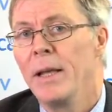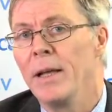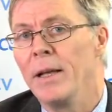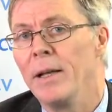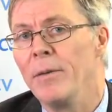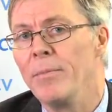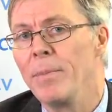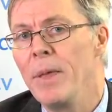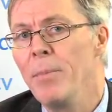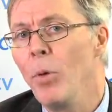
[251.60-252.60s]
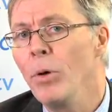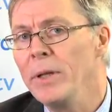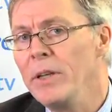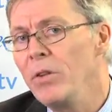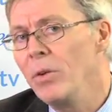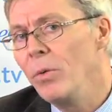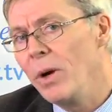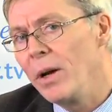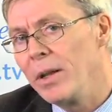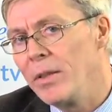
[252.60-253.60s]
Um, importantly, too, uh,